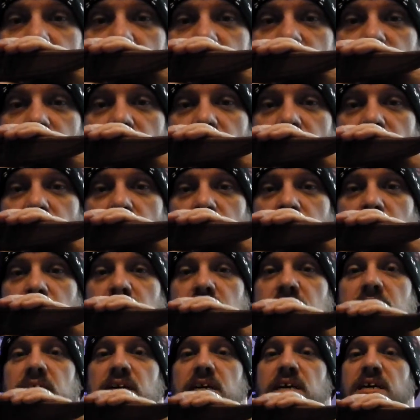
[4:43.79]
carry with
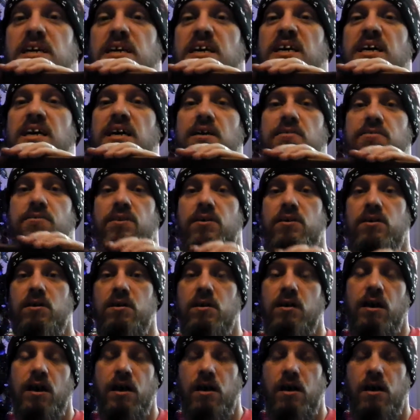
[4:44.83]
me if I'm